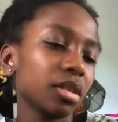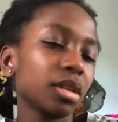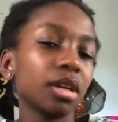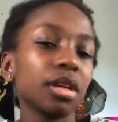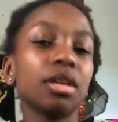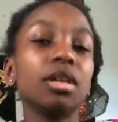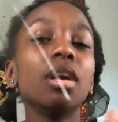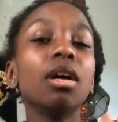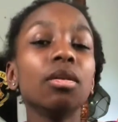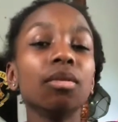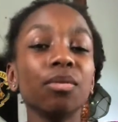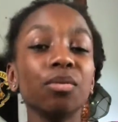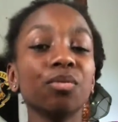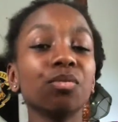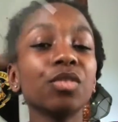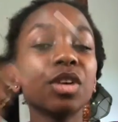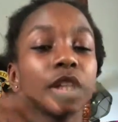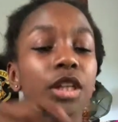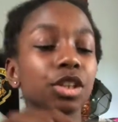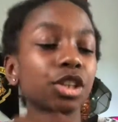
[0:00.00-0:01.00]
No,
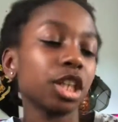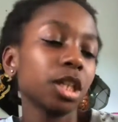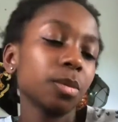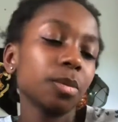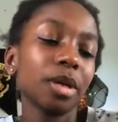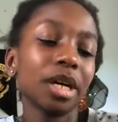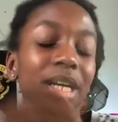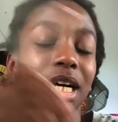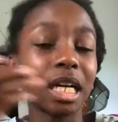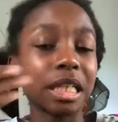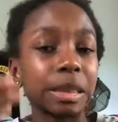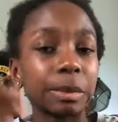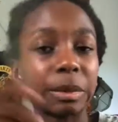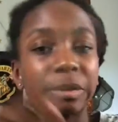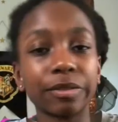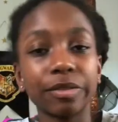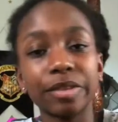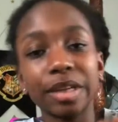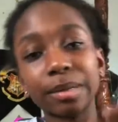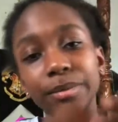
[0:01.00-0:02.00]
really cheap. I got them
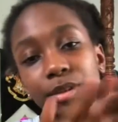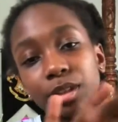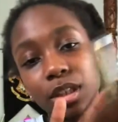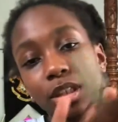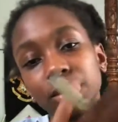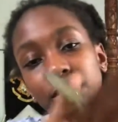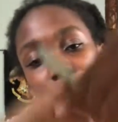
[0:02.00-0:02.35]
off Amazon